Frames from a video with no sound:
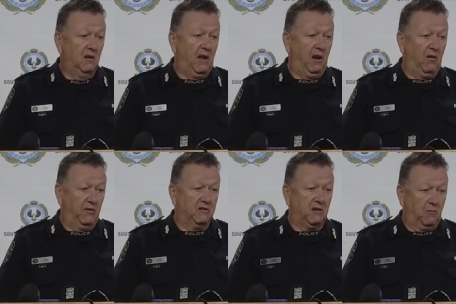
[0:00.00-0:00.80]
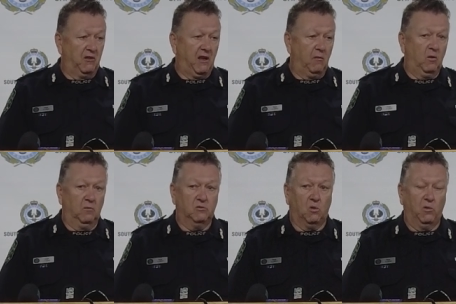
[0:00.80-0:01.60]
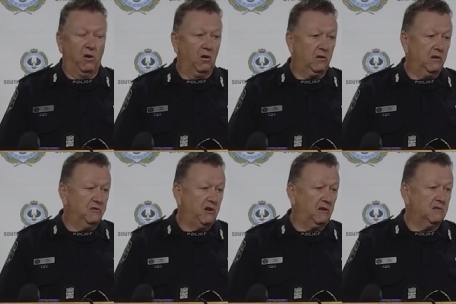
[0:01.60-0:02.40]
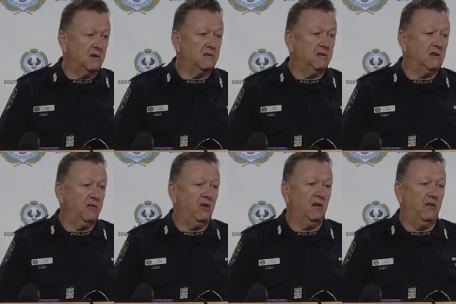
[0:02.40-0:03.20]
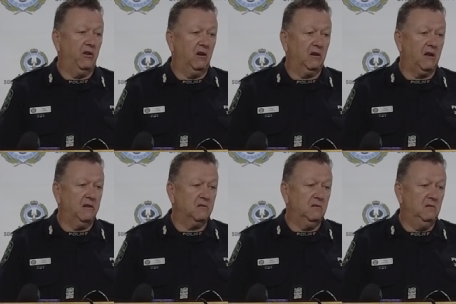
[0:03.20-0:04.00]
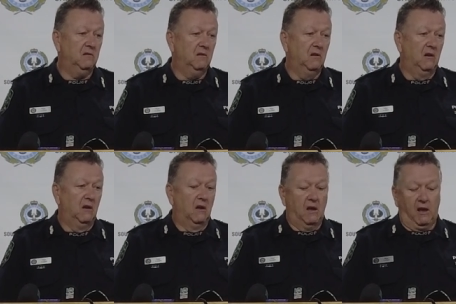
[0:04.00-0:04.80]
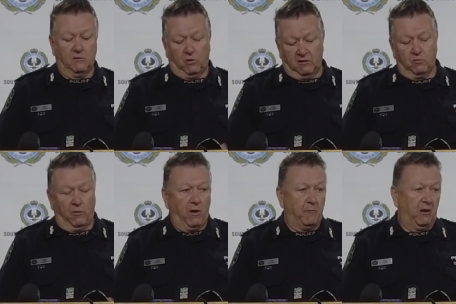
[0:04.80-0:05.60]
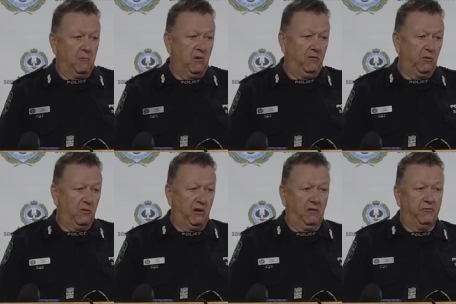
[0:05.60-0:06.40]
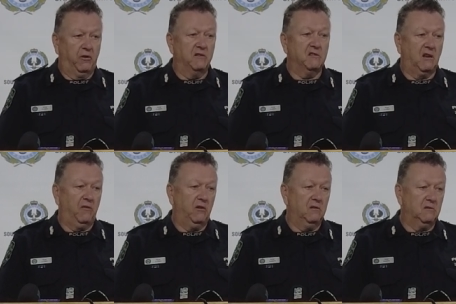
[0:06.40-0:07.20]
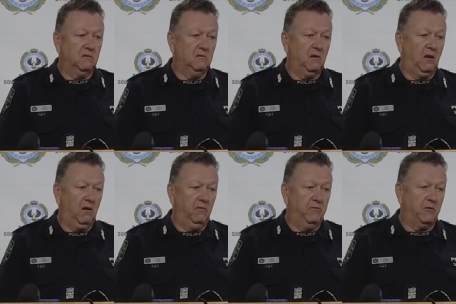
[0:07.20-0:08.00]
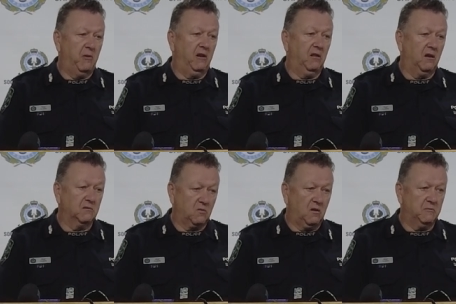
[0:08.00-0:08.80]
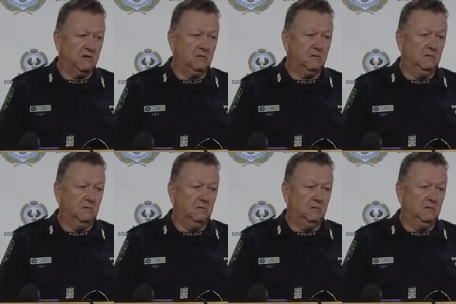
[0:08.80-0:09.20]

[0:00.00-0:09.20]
And obviously with that, we'll door knock and check CCTV on every location, as well as we're rapidly moving with any forensic evidence from any of those crime scenes.